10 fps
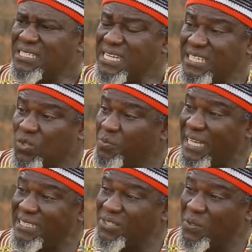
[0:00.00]
She has to
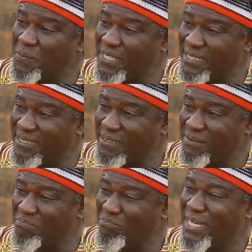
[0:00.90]
be adopted
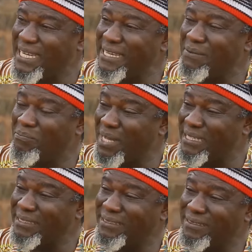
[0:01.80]
by a
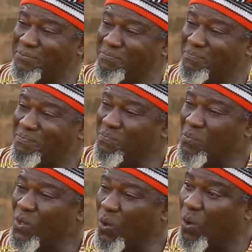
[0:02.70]
man
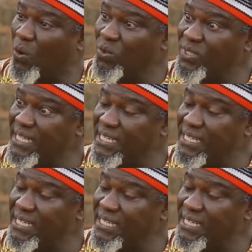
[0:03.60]
old